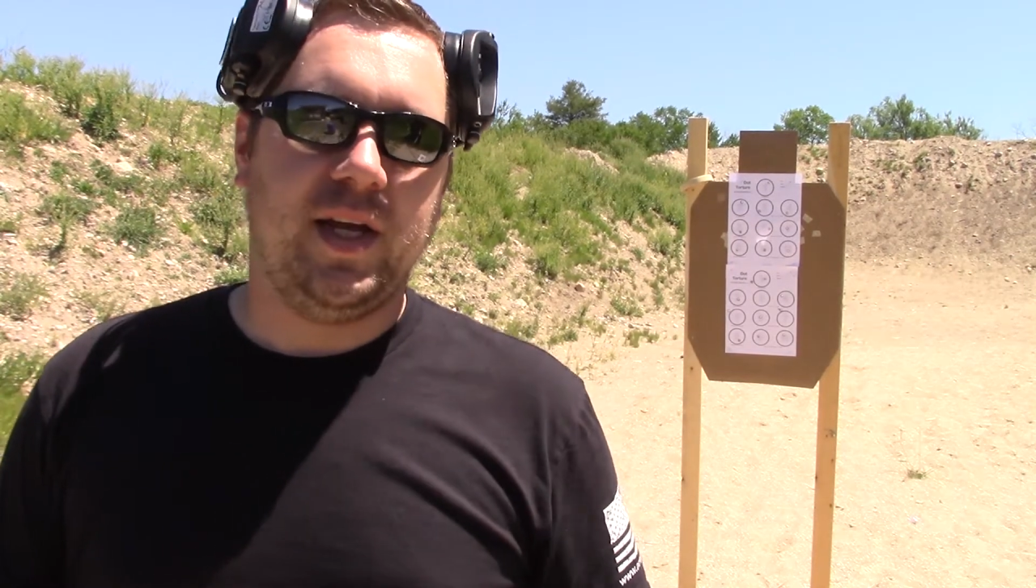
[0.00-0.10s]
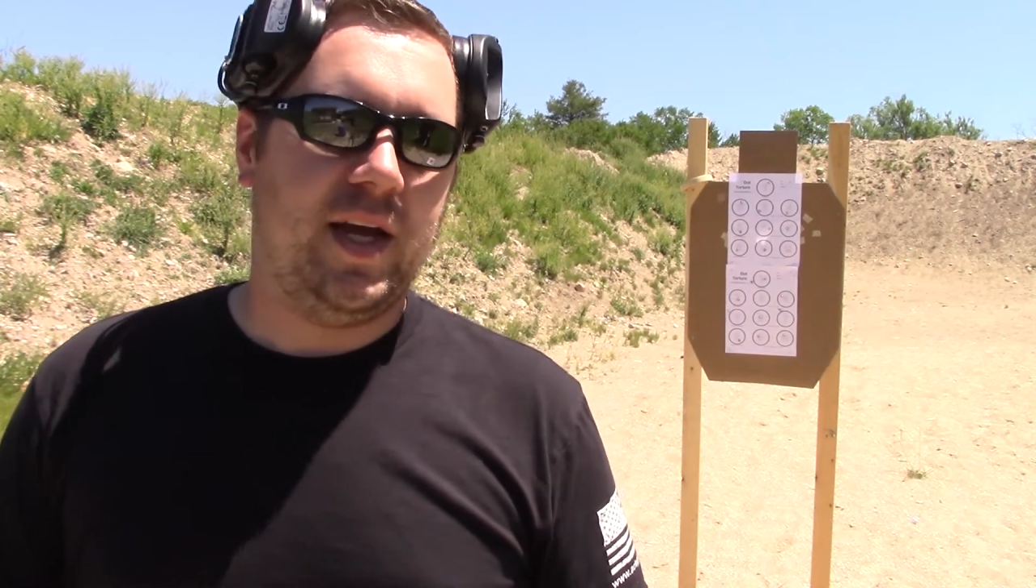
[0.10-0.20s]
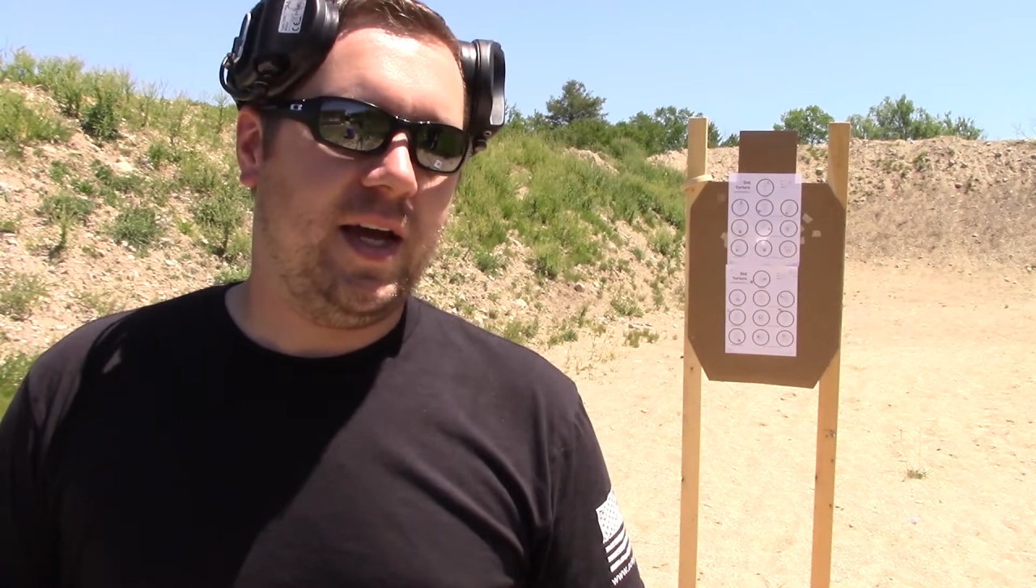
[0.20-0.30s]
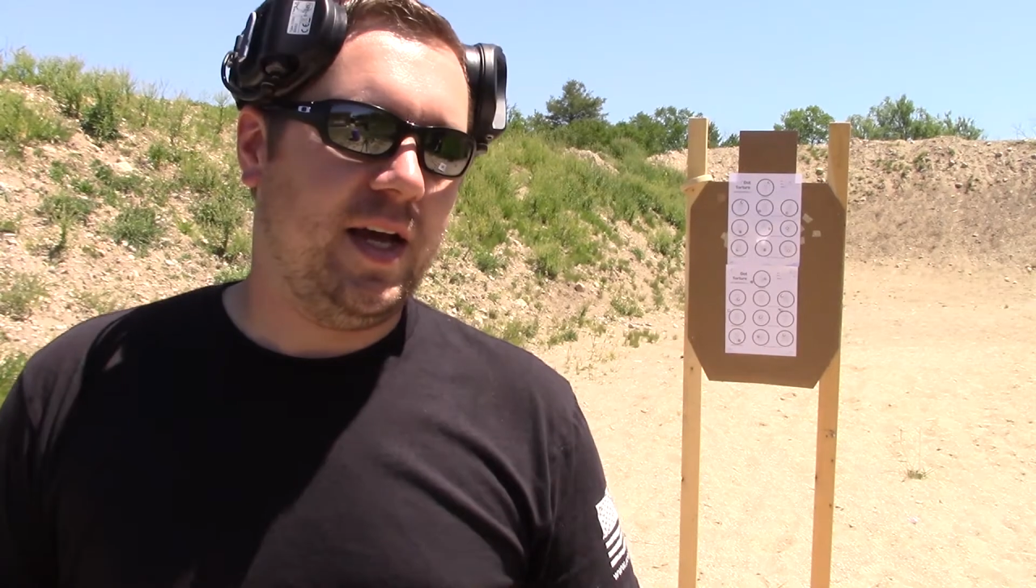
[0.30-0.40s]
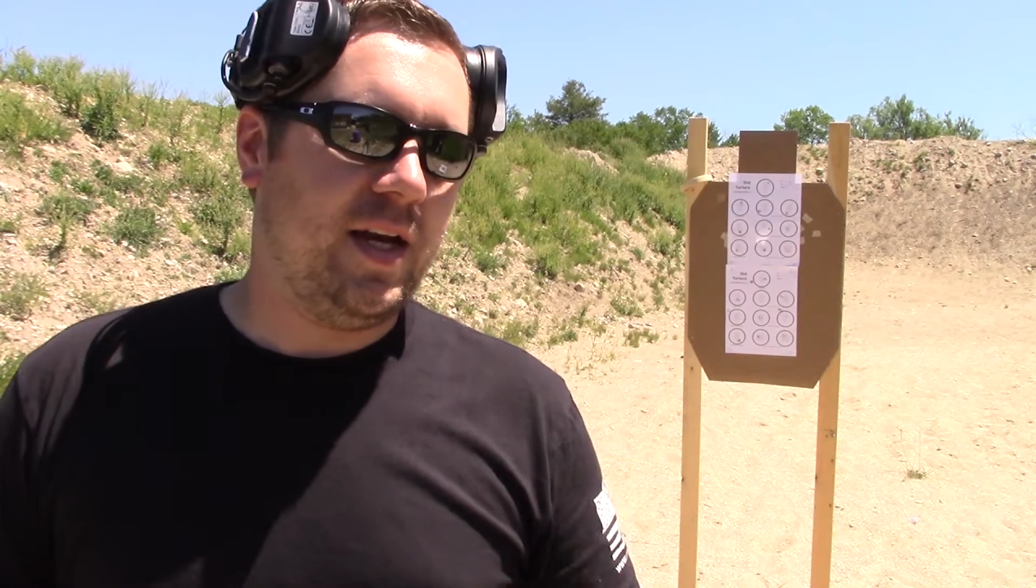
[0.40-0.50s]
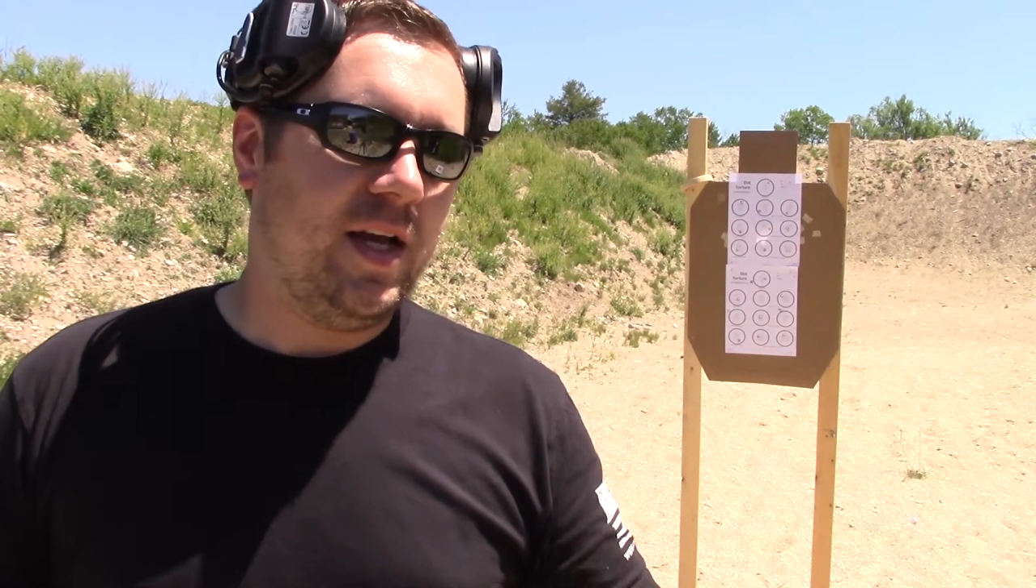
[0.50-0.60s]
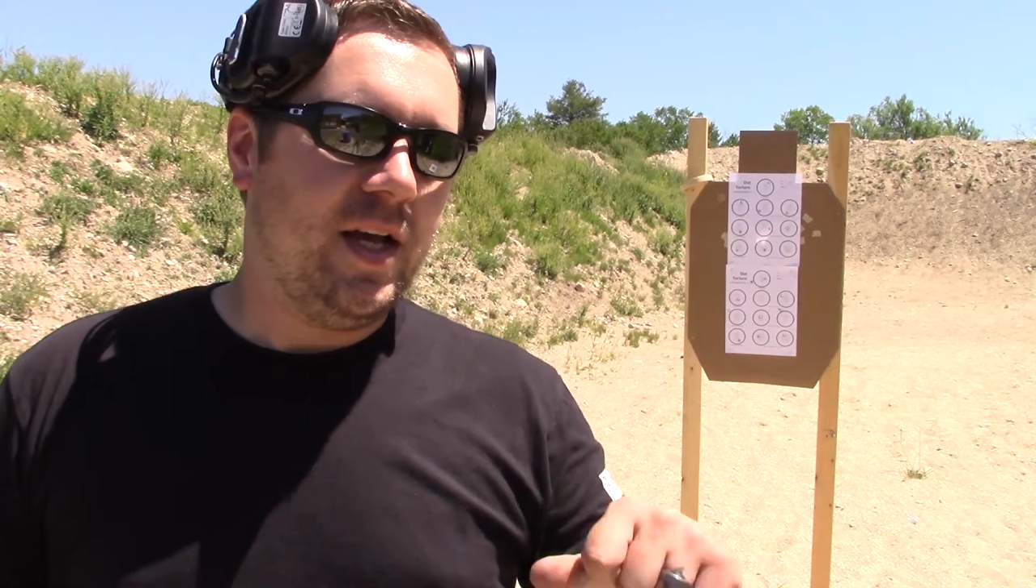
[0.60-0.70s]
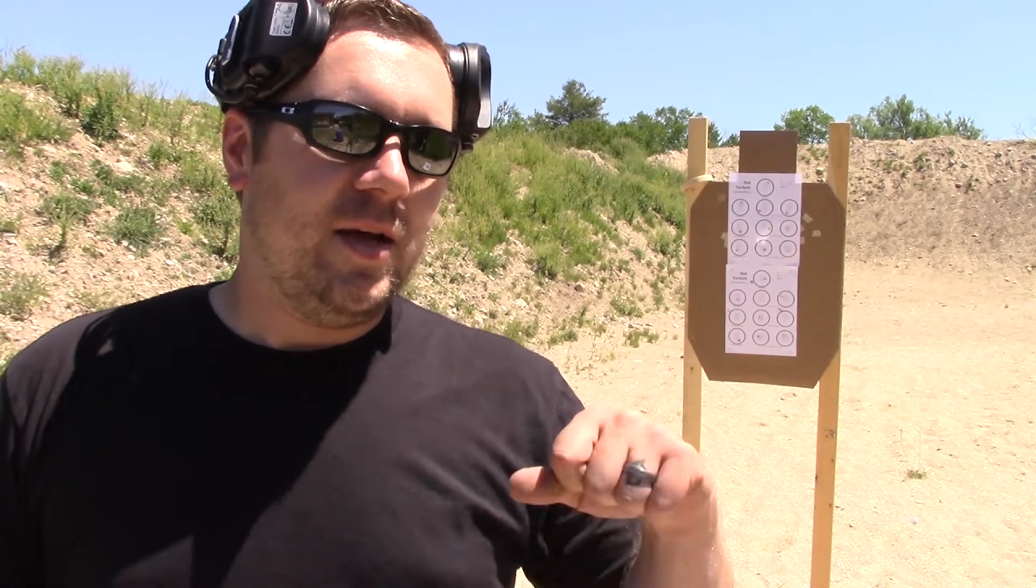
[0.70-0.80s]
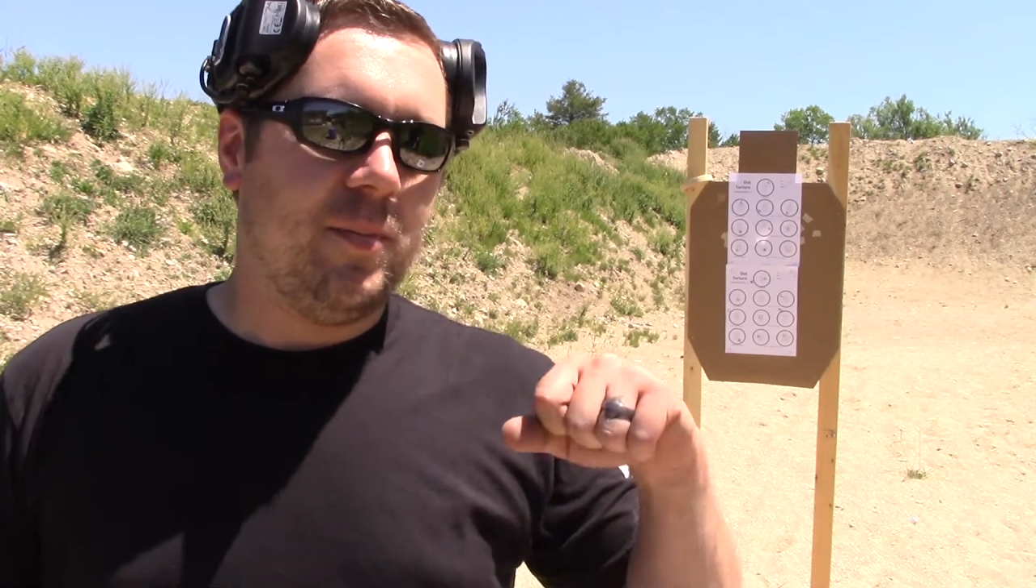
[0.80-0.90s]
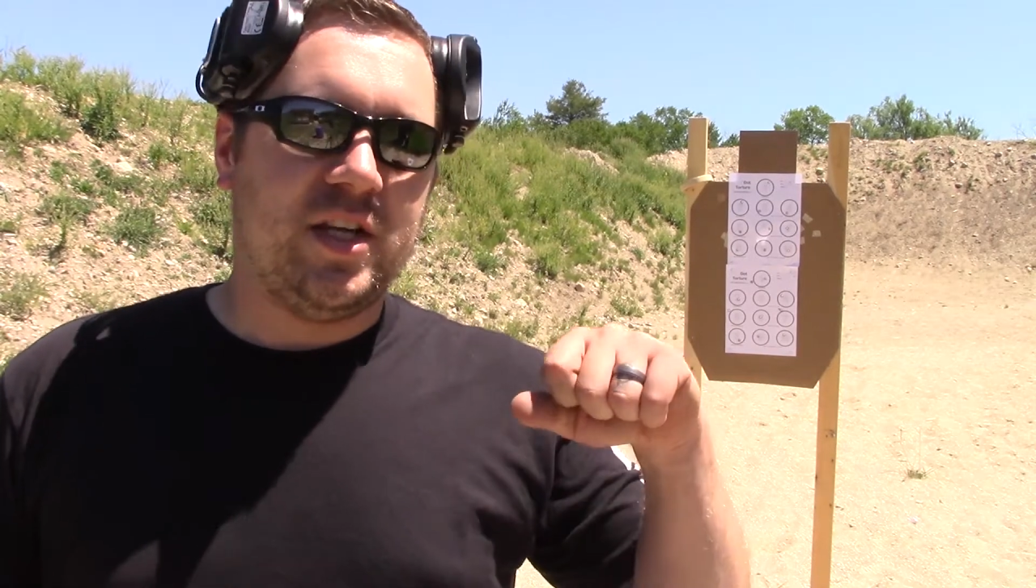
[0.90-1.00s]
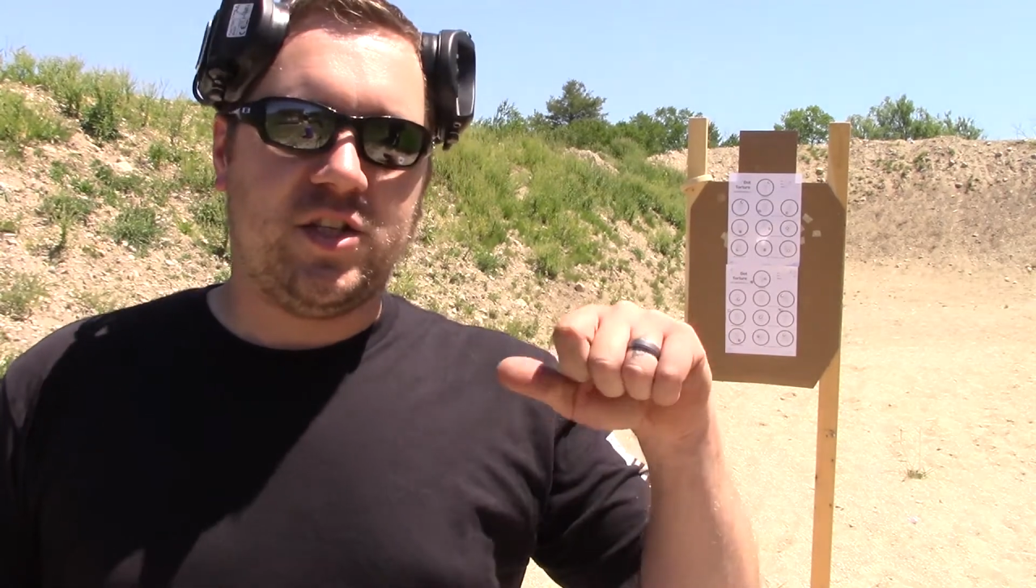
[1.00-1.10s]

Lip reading: And my